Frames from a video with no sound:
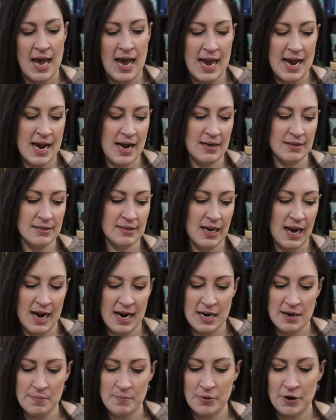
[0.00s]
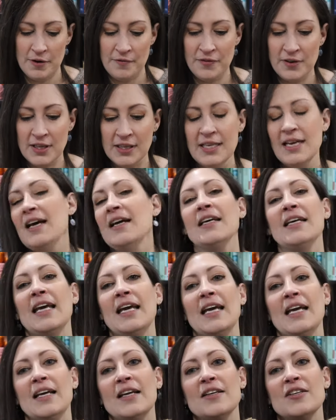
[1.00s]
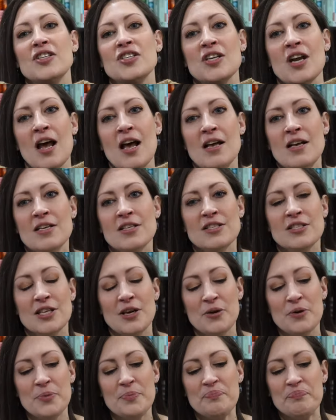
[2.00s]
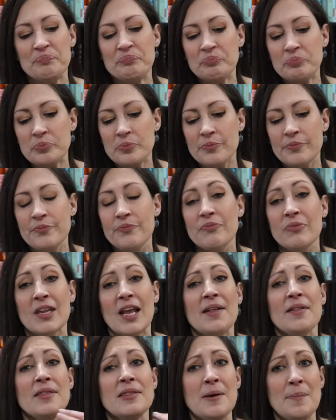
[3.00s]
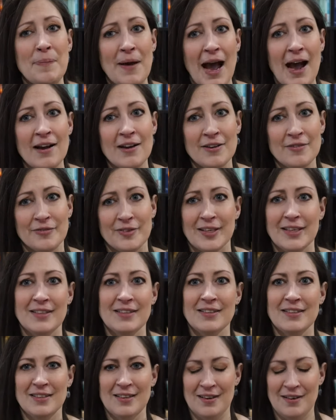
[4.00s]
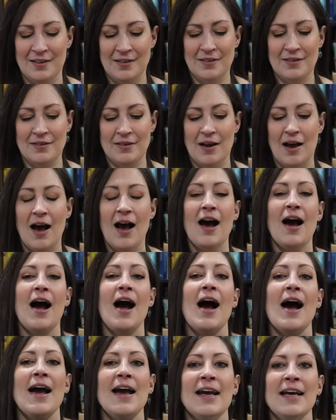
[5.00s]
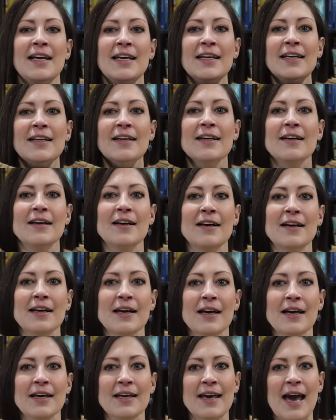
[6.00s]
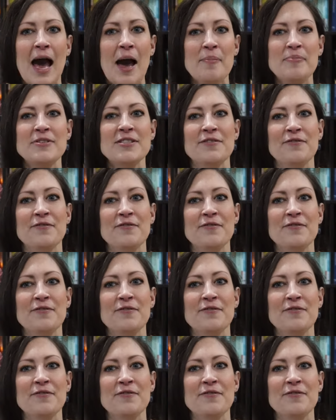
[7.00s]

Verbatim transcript: and I am perfectly on gauge. So the back of it, I kept